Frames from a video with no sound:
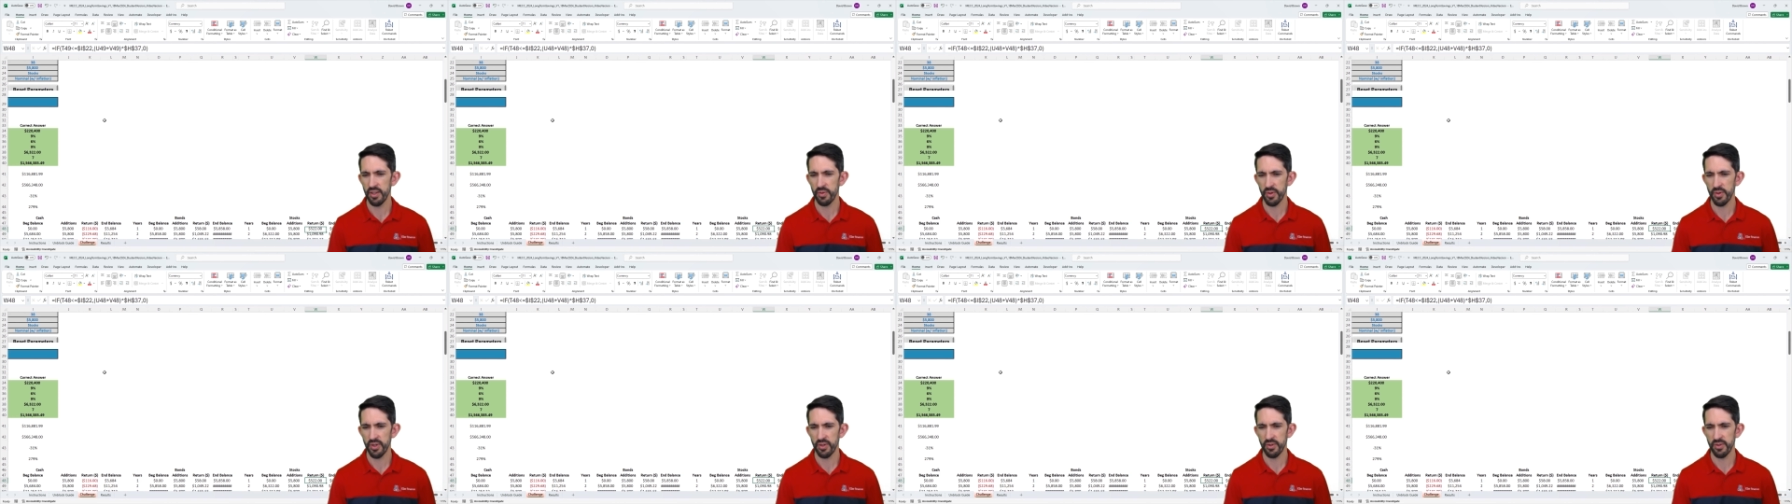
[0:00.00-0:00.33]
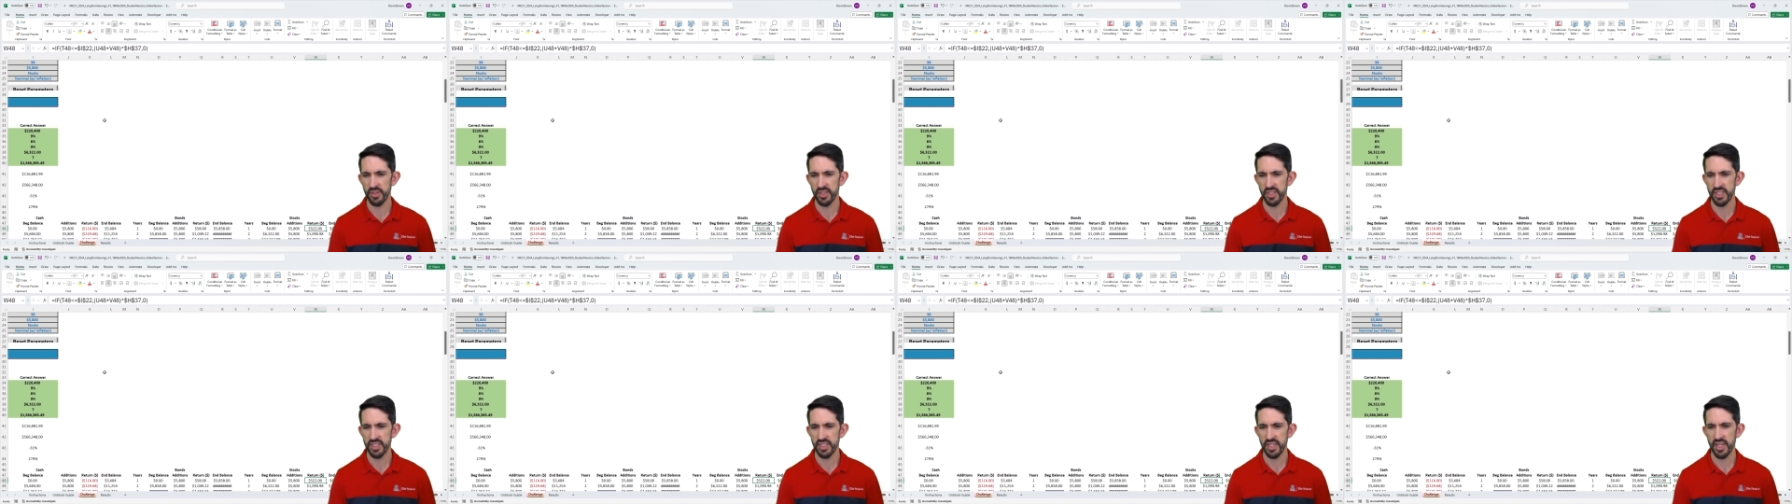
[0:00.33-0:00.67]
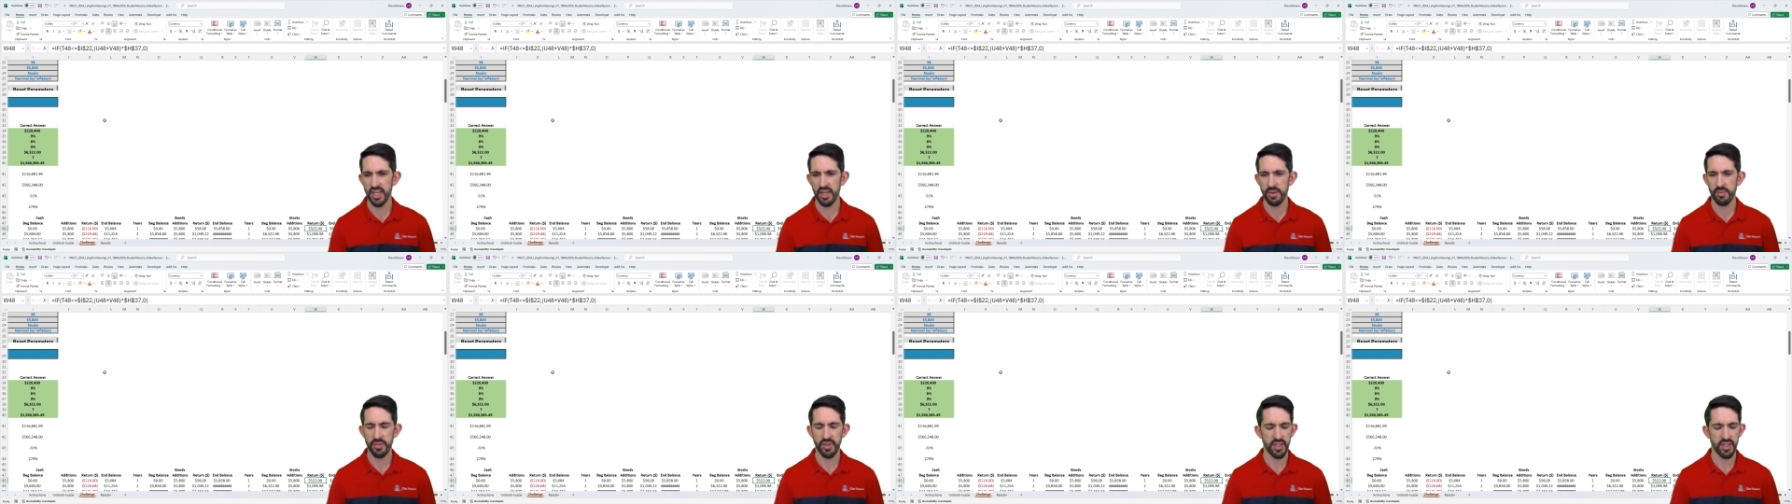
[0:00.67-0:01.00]
we're gonna do the
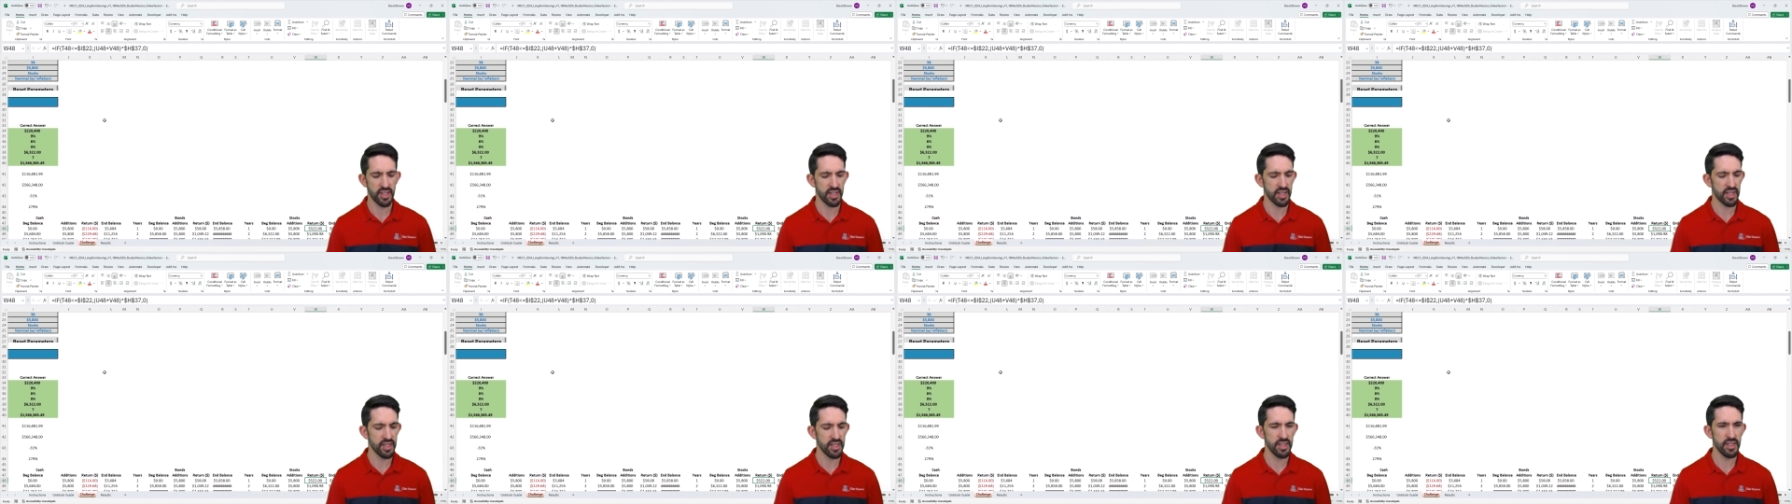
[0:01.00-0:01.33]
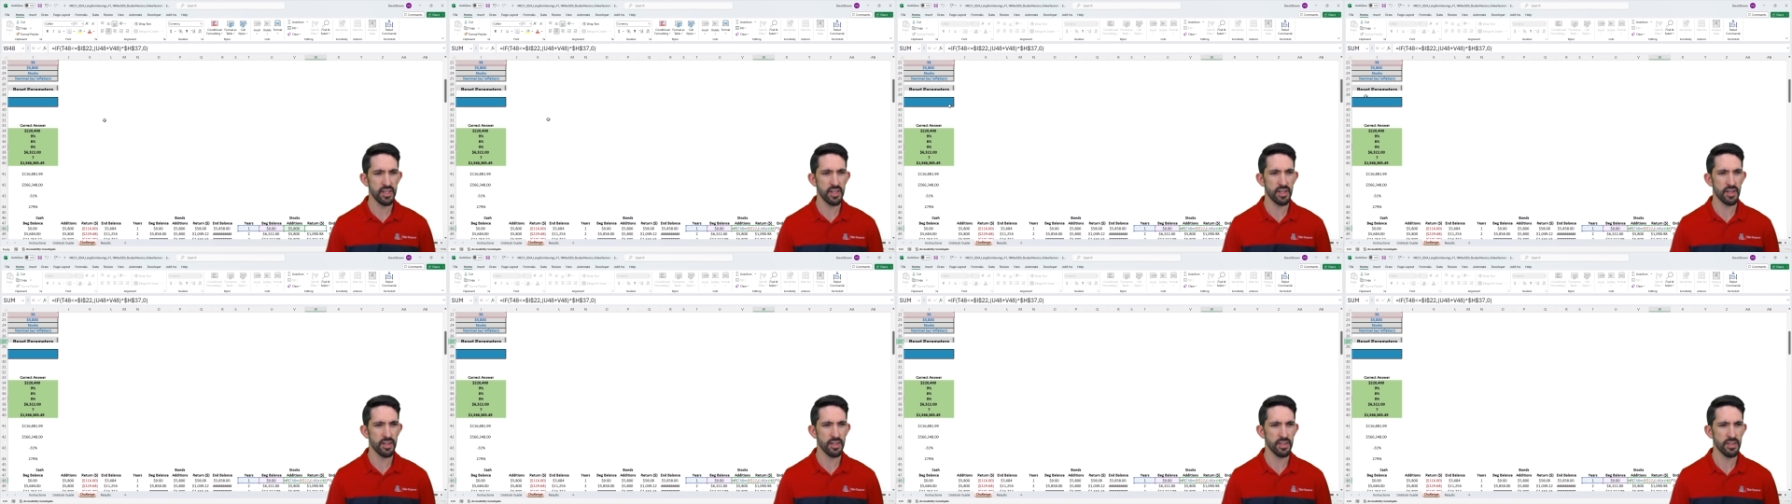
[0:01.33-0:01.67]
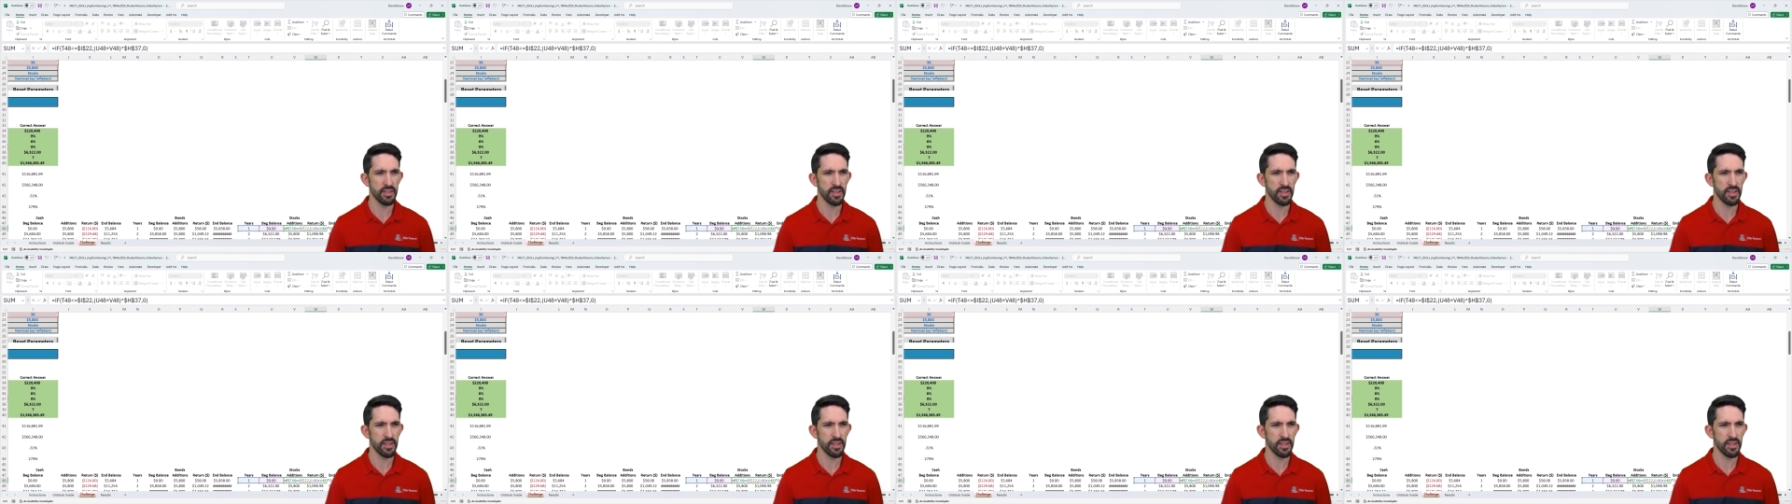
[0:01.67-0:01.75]
same thing here.